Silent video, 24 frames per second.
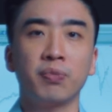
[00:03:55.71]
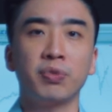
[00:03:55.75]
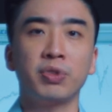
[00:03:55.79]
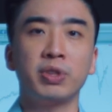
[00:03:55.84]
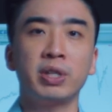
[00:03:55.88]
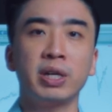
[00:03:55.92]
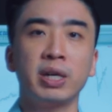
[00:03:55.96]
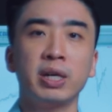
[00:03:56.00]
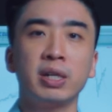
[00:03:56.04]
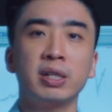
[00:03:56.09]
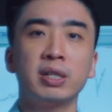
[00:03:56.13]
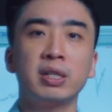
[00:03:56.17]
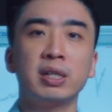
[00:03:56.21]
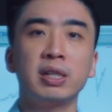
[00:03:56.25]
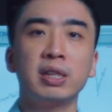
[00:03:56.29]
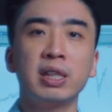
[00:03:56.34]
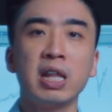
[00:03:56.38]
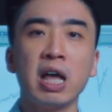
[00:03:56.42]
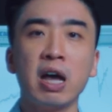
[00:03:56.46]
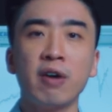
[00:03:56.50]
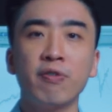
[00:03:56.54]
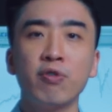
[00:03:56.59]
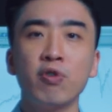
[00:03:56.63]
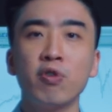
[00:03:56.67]
then the
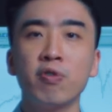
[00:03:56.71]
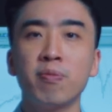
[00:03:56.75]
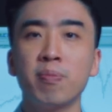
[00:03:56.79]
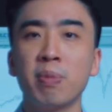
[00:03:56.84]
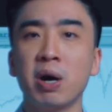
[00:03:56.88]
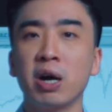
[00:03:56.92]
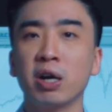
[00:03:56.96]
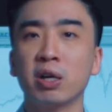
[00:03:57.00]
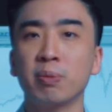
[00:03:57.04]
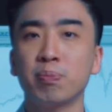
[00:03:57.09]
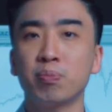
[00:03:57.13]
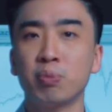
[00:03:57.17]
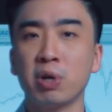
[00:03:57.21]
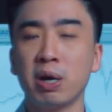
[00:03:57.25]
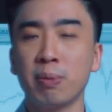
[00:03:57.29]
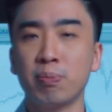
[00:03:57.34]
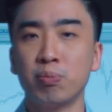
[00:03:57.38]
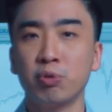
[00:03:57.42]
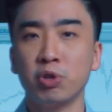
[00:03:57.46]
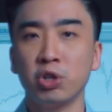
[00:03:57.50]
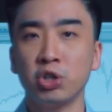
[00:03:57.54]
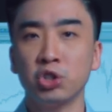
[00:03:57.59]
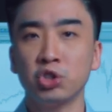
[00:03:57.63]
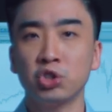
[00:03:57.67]
level of market
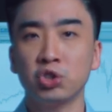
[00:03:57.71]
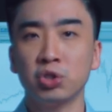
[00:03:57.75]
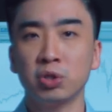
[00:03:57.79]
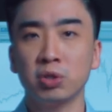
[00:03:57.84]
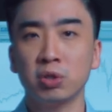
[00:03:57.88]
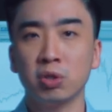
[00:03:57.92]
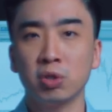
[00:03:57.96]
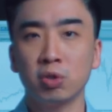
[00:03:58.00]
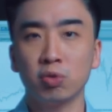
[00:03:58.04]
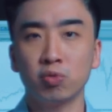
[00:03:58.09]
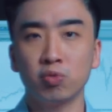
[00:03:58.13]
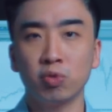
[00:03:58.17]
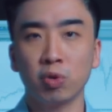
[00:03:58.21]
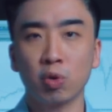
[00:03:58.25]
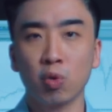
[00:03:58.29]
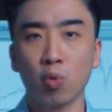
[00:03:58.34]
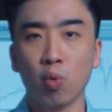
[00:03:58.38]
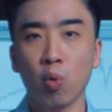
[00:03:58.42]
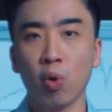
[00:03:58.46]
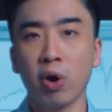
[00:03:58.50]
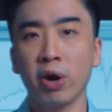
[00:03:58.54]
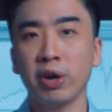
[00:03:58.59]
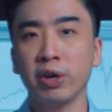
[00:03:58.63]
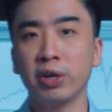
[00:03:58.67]
preparation
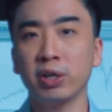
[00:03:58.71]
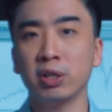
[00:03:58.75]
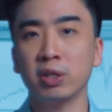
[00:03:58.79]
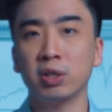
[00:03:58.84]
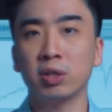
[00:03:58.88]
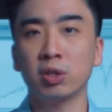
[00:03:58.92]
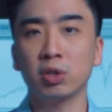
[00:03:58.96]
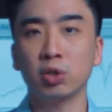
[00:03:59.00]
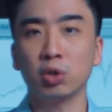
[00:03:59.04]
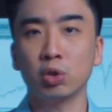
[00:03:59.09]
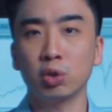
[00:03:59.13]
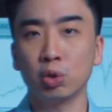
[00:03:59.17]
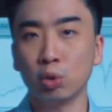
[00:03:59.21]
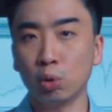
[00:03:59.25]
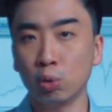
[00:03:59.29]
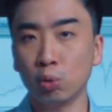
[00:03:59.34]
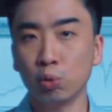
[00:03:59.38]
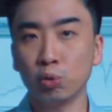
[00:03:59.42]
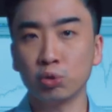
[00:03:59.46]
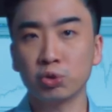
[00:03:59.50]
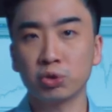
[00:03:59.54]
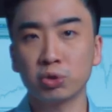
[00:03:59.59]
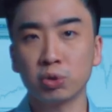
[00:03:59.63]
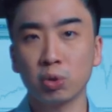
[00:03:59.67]
required
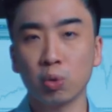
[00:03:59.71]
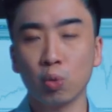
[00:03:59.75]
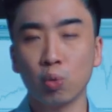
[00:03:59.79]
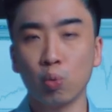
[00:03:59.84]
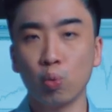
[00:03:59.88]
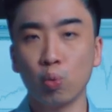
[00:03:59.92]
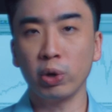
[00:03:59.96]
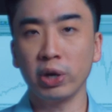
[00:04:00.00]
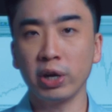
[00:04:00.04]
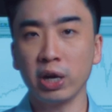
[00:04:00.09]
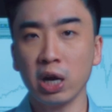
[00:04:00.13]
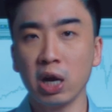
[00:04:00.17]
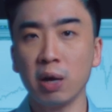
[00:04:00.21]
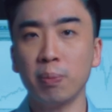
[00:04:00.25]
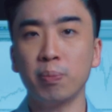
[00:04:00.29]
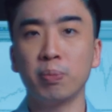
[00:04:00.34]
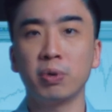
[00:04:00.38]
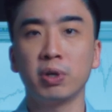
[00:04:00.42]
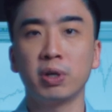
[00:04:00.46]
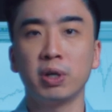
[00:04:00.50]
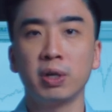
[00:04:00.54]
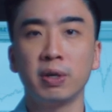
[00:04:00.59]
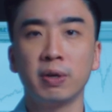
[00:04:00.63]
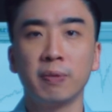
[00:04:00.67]
goes way
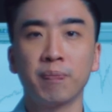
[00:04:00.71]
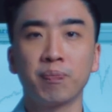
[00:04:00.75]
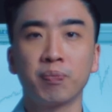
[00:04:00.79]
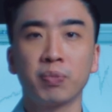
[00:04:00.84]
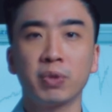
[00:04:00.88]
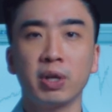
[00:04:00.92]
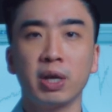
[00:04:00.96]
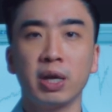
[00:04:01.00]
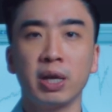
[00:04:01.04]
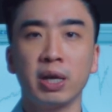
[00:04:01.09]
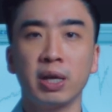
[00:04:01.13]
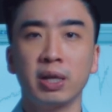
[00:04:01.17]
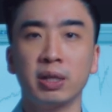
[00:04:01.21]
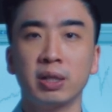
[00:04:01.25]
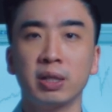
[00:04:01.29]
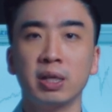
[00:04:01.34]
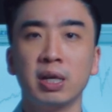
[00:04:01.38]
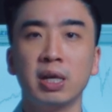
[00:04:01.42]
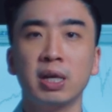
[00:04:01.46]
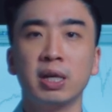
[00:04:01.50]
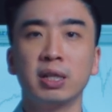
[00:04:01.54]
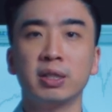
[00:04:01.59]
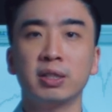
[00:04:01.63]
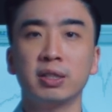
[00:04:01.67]
up,
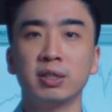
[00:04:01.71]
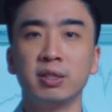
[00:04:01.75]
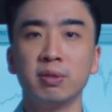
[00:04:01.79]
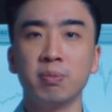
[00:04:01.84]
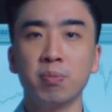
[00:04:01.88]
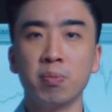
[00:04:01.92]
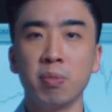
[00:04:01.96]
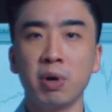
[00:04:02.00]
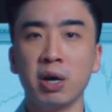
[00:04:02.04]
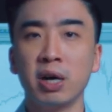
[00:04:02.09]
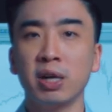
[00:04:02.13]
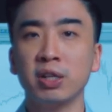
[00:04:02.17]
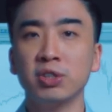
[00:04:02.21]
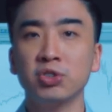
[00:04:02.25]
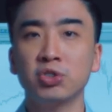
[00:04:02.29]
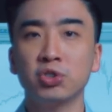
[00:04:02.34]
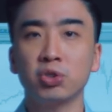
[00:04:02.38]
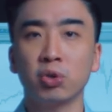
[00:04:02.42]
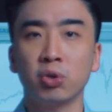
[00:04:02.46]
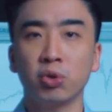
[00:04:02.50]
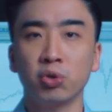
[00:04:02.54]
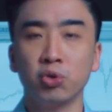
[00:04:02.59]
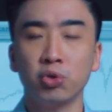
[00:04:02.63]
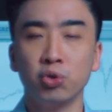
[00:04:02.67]
and the
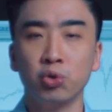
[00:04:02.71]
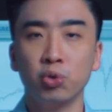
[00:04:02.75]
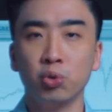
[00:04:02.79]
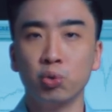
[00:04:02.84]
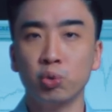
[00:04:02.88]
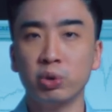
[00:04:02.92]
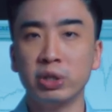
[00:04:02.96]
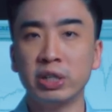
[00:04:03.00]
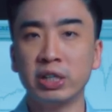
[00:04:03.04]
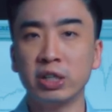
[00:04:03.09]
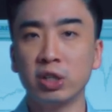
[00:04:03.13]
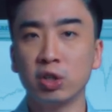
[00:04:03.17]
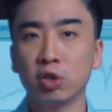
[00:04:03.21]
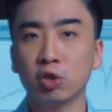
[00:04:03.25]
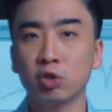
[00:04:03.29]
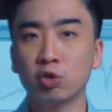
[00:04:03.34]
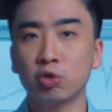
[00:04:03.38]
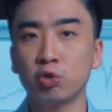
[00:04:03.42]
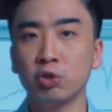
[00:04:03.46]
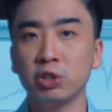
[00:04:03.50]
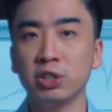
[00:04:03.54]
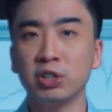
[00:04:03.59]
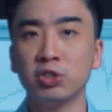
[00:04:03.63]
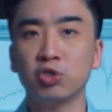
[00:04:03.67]
demands on you
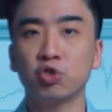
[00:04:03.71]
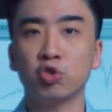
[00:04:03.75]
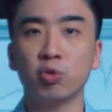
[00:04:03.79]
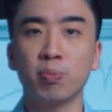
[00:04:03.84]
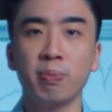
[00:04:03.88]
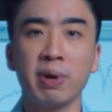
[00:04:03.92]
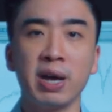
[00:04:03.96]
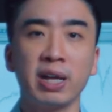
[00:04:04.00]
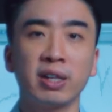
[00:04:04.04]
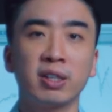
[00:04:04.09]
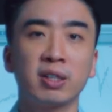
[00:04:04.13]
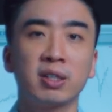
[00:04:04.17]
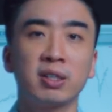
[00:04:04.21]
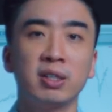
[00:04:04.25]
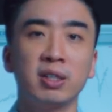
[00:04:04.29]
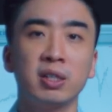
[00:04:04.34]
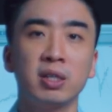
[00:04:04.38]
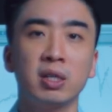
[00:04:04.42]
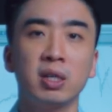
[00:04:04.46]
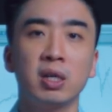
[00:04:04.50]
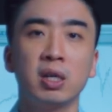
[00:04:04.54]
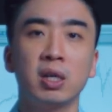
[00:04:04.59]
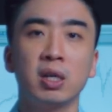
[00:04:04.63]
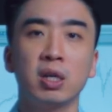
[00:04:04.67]
increase
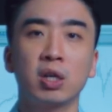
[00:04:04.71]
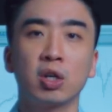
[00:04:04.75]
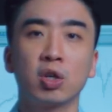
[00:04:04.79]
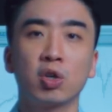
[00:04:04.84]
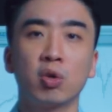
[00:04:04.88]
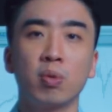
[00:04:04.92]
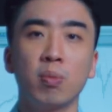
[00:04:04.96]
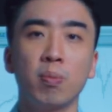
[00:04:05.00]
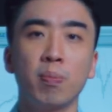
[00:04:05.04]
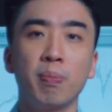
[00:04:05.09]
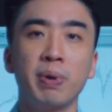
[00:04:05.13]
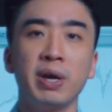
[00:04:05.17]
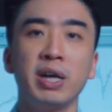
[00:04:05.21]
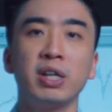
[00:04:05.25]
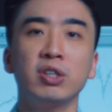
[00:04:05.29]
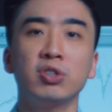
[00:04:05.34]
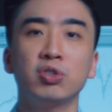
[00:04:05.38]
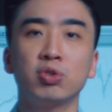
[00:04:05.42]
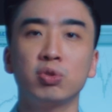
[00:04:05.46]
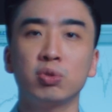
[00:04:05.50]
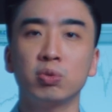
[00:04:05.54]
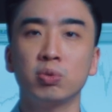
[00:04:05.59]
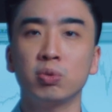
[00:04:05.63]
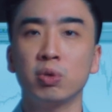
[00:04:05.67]
dramatically
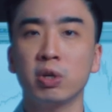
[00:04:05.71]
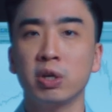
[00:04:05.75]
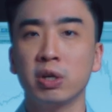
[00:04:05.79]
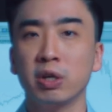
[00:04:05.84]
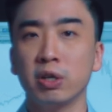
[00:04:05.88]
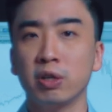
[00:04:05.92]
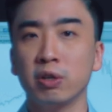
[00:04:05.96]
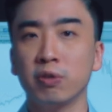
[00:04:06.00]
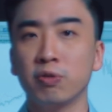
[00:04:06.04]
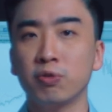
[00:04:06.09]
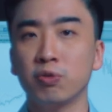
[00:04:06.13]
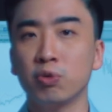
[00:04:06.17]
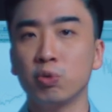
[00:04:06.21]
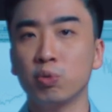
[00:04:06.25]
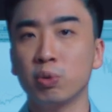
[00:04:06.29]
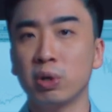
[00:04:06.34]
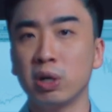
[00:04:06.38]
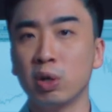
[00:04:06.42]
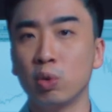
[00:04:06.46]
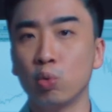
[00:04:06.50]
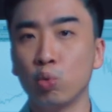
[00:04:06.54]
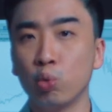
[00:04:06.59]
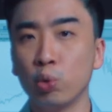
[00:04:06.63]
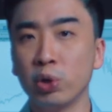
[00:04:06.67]
compared to if you
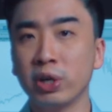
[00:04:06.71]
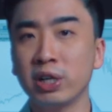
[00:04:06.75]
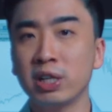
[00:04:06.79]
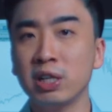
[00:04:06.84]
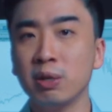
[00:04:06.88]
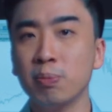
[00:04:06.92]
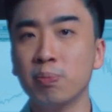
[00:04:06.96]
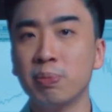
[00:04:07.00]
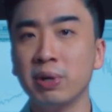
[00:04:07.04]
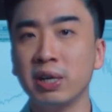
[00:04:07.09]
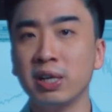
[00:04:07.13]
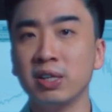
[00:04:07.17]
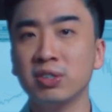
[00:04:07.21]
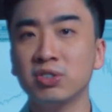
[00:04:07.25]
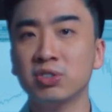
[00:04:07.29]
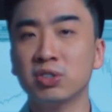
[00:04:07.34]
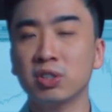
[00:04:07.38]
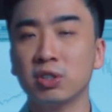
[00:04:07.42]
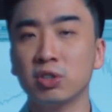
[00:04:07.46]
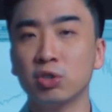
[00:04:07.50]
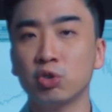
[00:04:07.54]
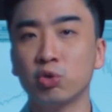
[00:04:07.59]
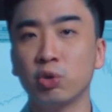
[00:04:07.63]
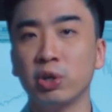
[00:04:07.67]
are a weekly
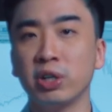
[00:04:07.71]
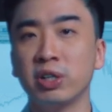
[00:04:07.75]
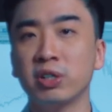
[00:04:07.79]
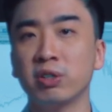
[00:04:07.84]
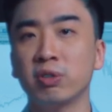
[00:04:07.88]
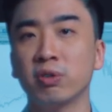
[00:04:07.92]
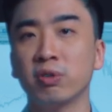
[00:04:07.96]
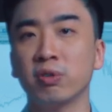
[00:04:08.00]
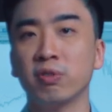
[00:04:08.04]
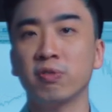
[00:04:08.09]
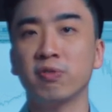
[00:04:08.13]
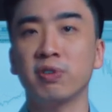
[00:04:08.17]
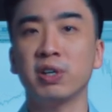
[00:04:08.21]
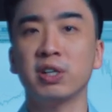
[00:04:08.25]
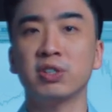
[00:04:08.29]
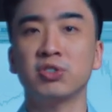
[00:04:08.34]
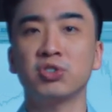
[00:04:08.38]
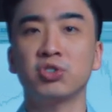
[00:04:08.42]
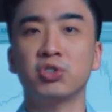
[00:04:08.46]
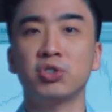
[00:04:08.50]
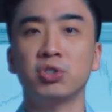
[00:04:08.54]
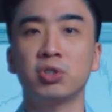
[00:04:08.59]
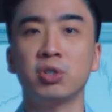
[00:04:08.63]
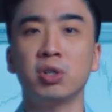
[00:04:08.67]
based trader or
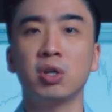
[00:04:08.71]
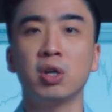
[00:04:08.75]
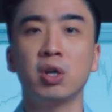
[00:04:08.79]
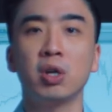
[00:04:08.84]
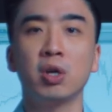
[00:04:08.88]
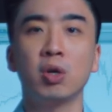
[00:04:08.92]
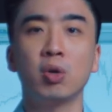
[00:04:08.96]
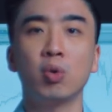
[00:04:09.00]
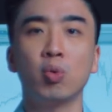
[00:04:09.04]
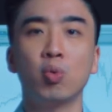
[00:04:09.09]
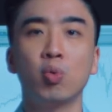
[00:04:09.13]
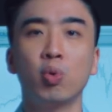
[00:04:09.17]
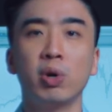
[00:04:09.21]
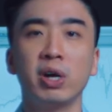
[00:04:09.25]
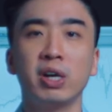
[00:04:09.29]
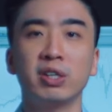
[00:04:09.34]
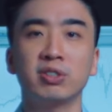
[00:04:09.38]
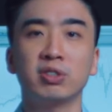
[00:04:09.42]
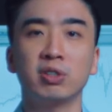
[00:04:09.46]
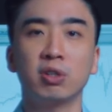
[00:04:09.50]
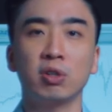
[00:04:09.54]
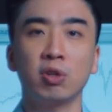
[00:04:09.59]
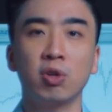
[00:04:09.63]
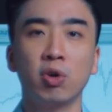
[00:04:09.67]
investor who
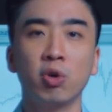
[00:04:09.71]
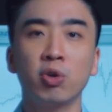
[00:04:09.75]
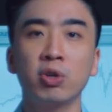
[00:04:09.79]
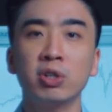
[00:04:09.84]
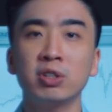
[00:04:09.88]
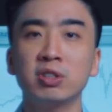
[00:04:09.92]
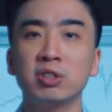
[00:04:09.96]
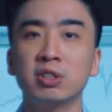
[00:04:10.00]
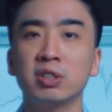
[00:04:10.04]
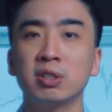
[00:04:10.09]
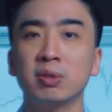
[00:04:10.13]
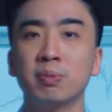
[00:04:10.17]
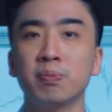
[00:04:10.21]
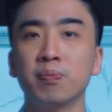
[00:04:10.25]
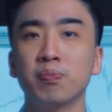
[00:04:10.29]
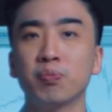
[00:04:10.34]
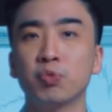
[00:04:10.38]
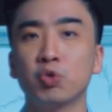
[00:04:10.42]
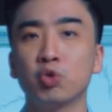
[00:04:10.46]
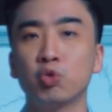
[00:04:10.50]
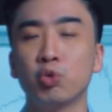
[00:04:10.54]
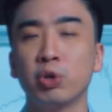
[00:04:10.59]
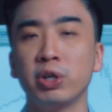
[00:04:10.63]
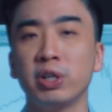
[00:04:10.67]
has a longer term
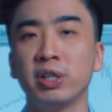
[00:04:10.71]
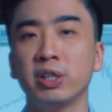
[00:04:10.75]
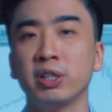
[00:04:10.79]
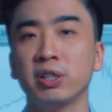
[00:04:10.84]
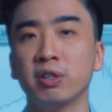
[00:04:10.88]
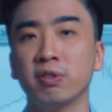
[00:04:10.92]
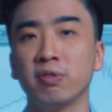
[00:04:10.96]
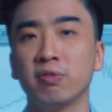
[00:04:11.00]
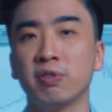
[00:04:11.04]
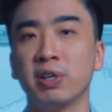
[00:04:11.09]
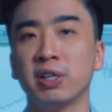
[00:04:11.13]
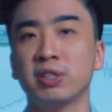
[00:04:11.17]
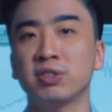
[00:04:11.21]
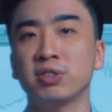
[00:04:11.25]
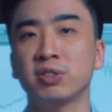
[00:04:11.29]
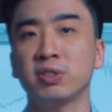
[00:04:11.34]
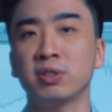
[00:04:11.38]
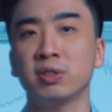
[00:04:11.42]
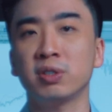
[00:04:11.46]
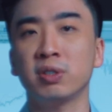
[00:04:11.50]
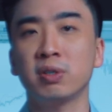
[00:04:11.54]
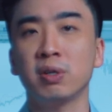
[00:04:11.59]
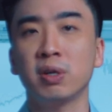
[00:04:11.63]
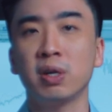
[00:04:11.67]
trading
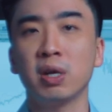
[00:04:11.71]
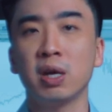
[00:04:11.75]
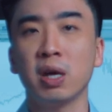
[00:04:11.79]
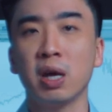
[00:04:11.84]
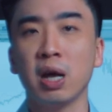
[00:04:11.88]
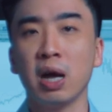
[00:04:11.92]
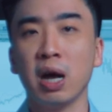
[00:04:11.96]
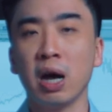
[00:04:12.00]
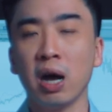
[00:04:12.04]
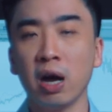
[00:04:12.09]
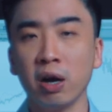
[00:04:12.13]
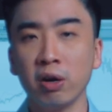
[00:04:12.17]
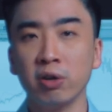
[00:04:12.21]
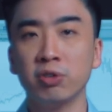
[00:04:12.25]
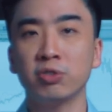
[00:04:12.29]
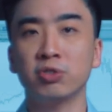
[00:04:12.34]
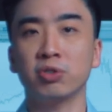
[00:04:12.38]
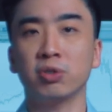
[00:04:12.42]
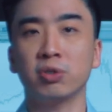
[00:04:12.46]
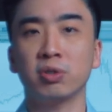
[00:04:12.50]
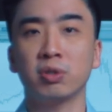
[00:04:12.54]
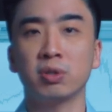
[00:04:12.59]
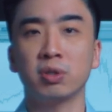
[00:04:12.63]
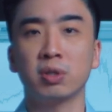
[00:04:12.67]
investment
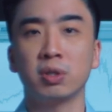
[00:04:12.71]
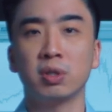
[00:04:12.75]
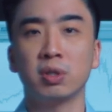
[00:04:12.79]
horizon.